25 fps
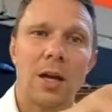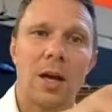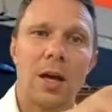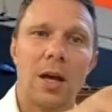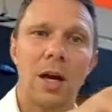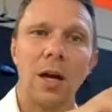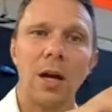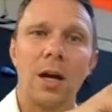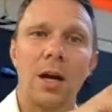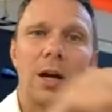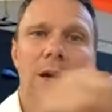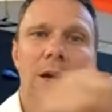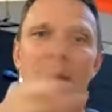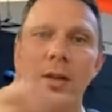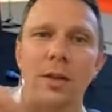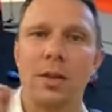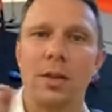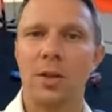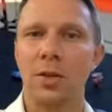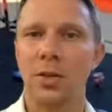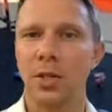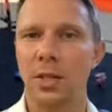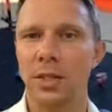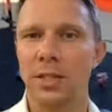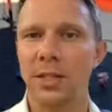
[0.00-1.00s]

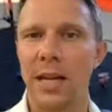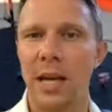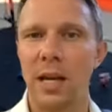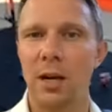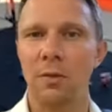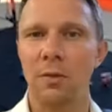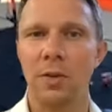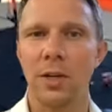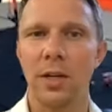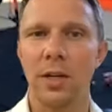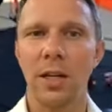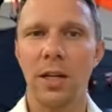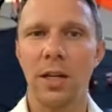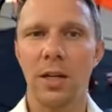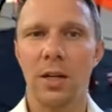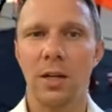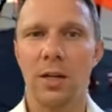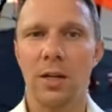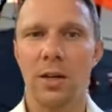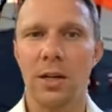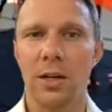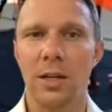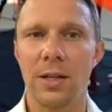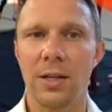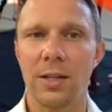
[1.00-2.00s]
There's a side over
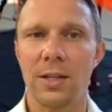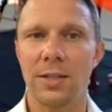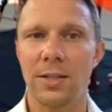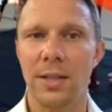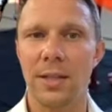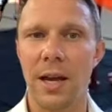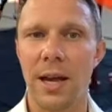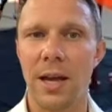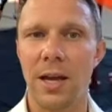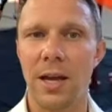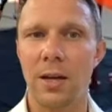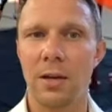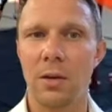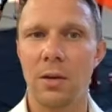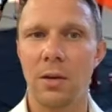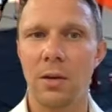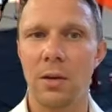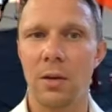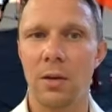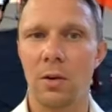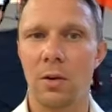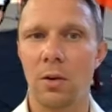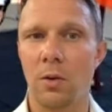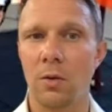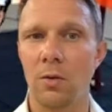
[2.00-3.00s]
here and a side
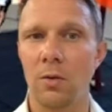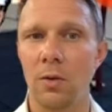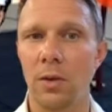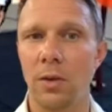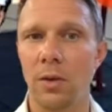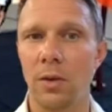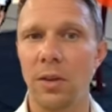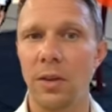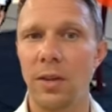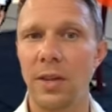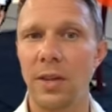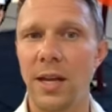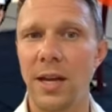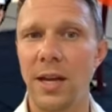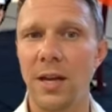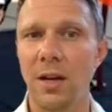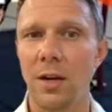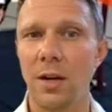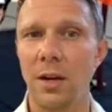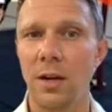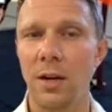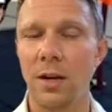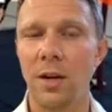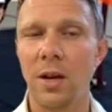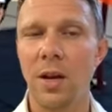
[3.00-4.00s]
over
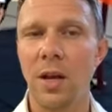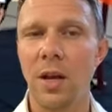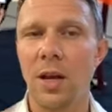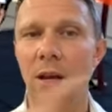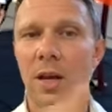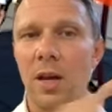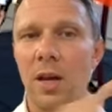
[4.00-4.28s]
there